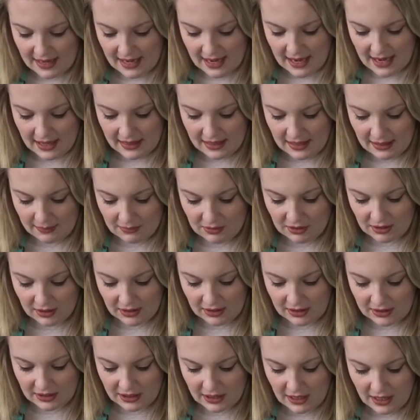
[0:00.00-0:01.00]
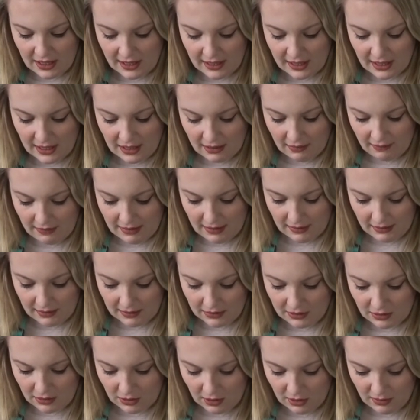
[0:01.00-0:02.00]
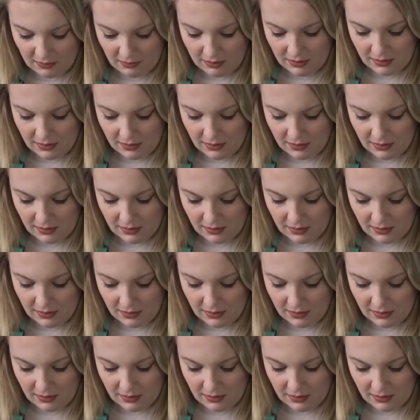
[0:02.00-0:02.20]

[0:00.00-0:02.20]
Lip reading: and then I'm just going to tie it around the top.